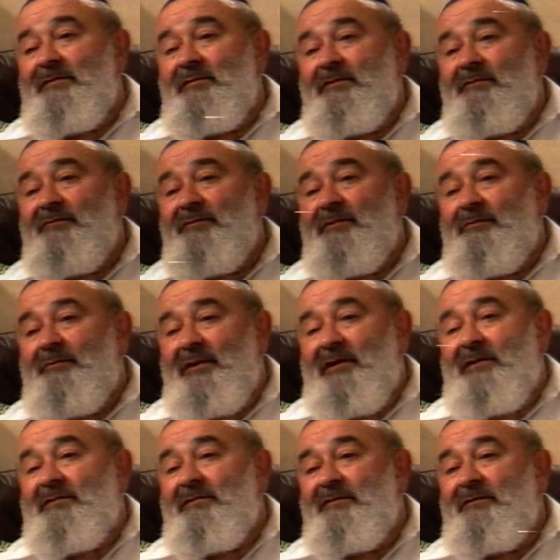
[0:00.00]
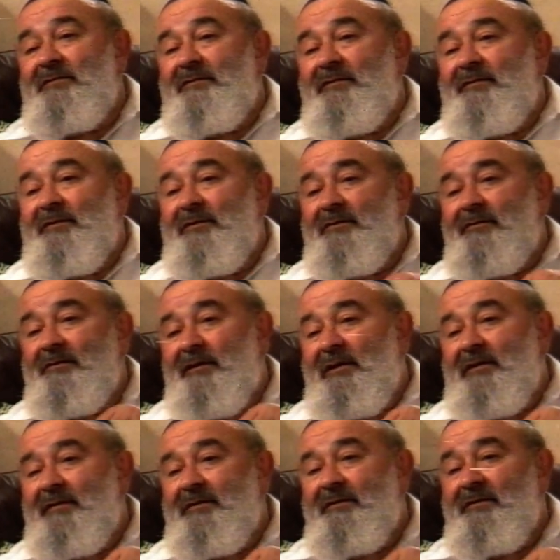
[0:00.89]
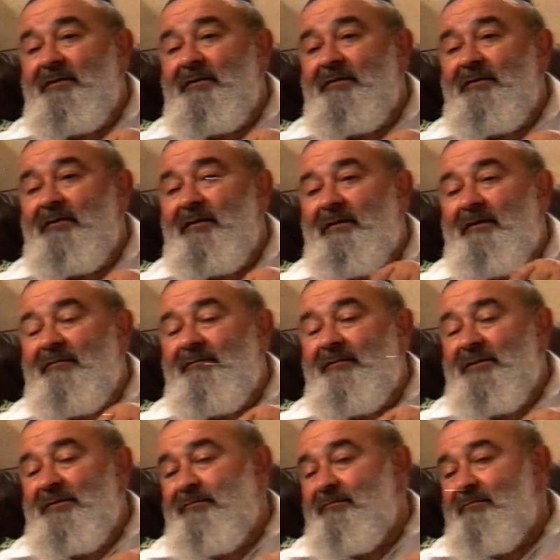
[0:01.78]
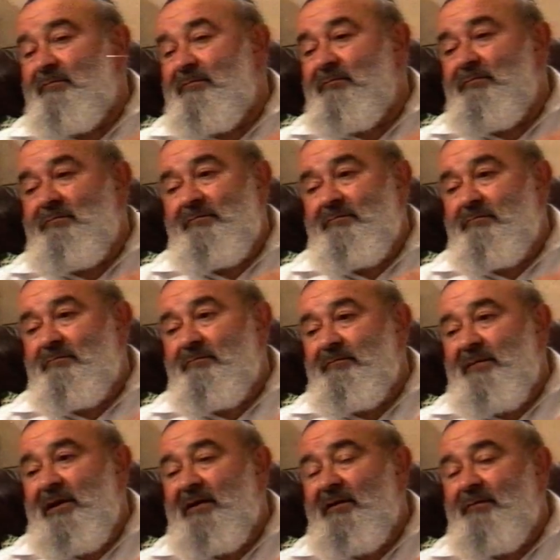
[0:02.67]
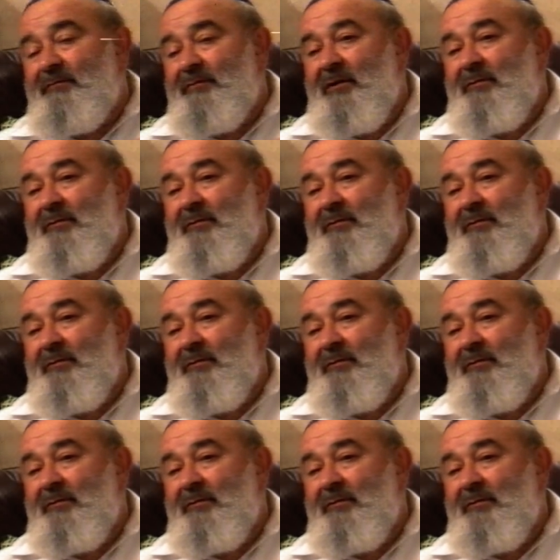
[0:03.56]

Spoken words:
and from Brussels he went to London, and was made a